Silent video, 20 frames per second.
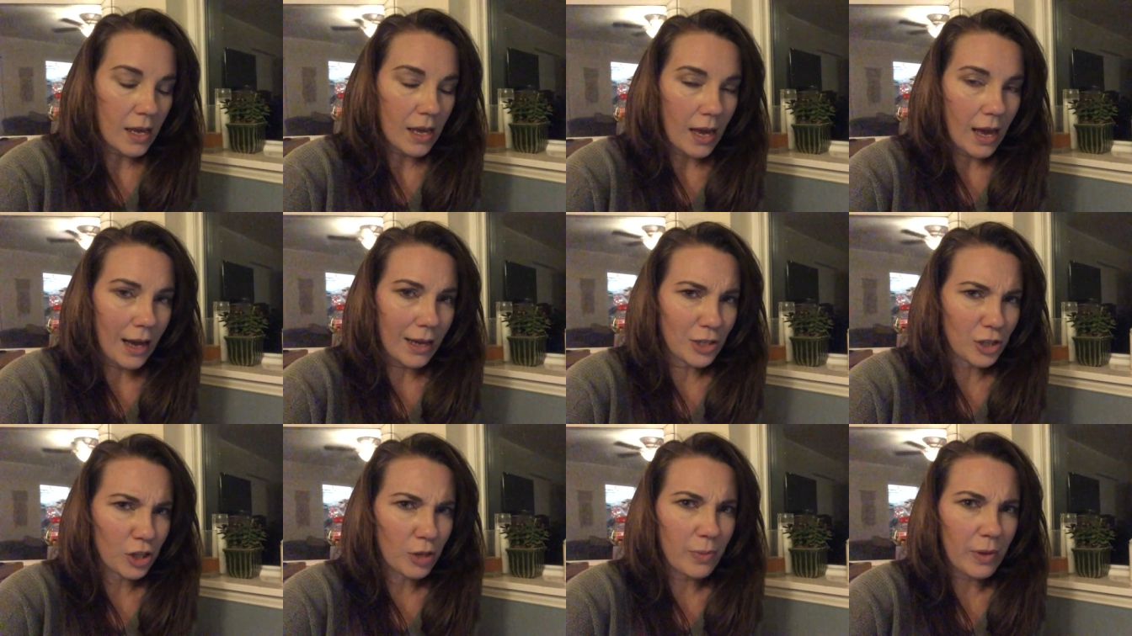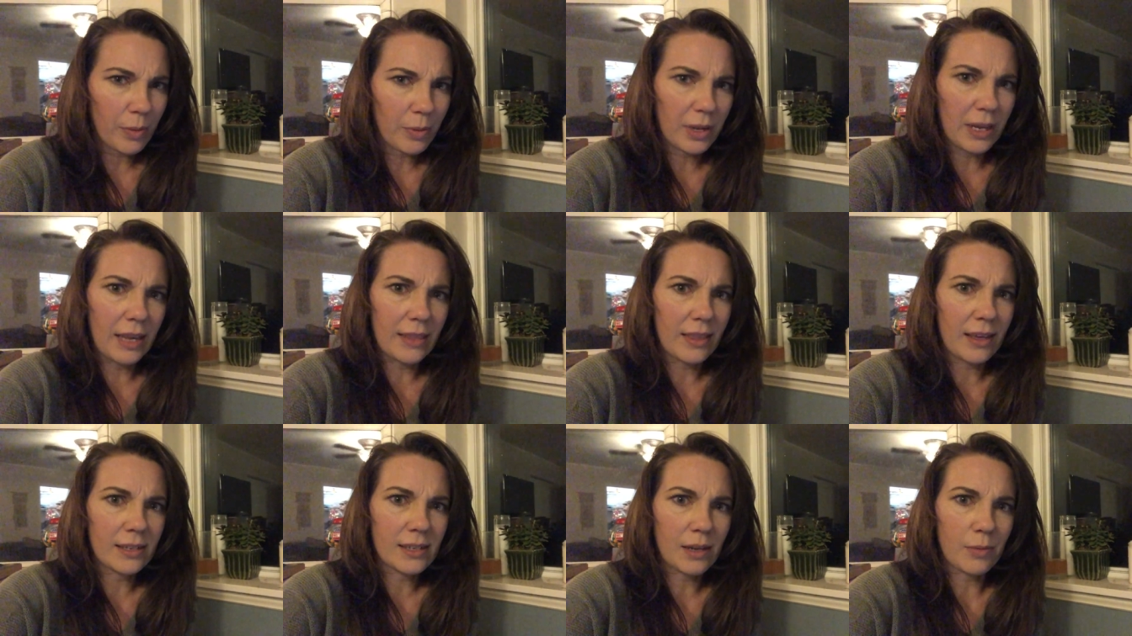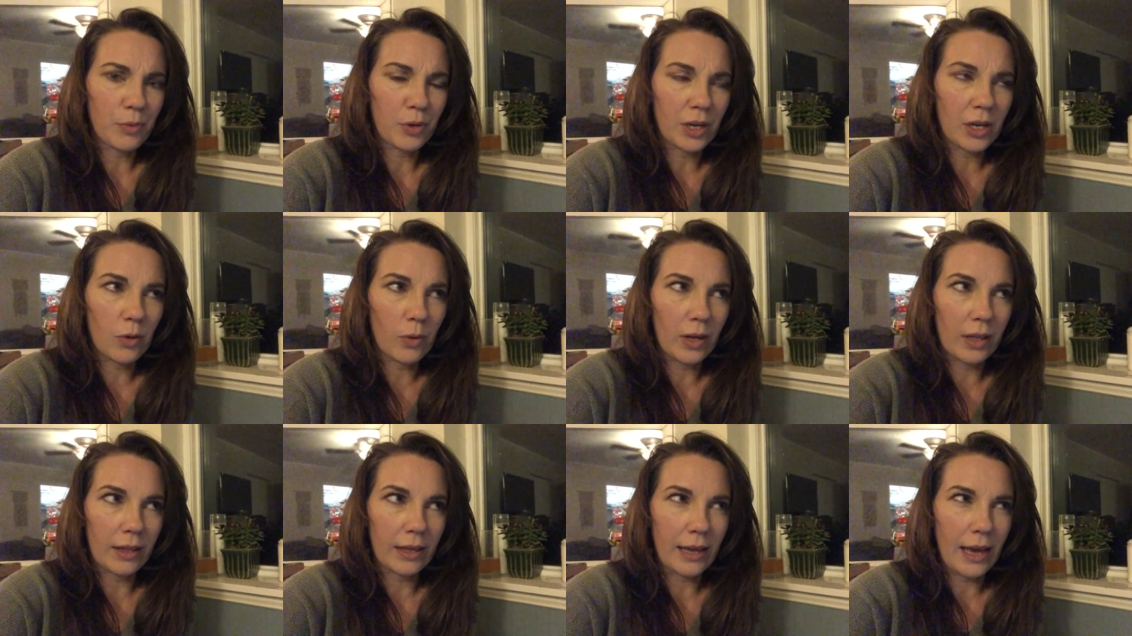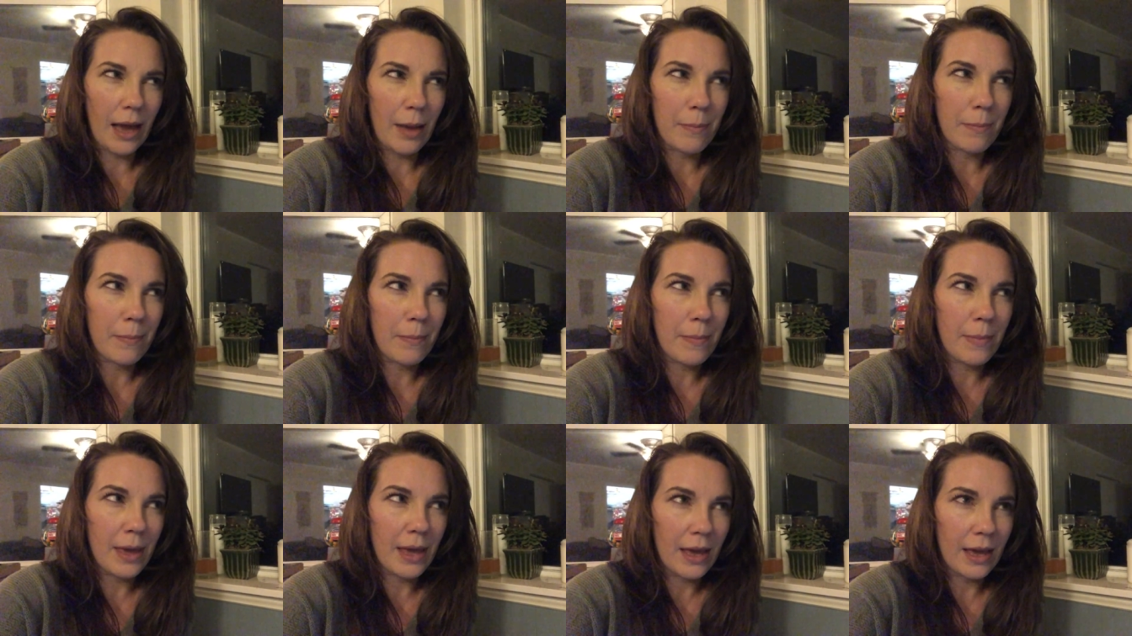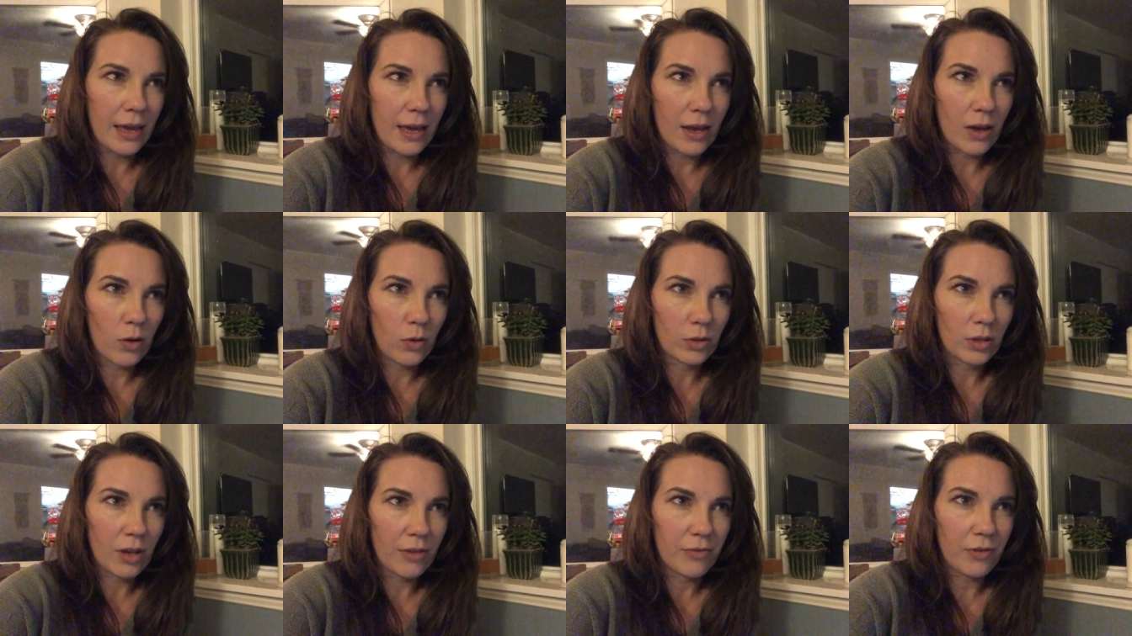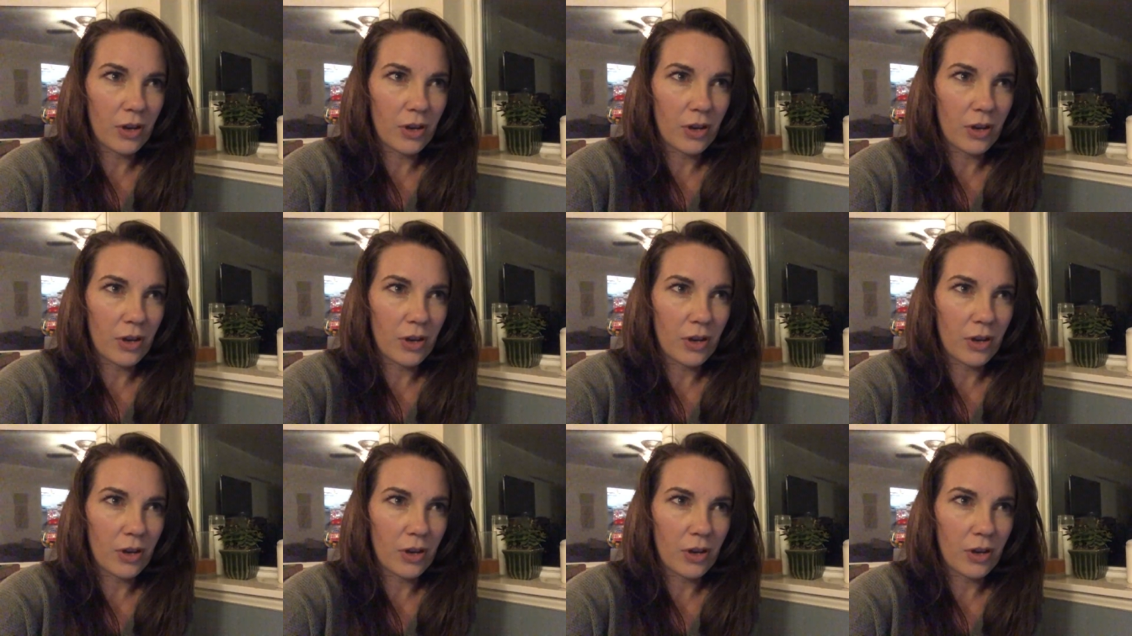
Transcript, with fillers: I should be able to get that done pretty quickly. I may hold off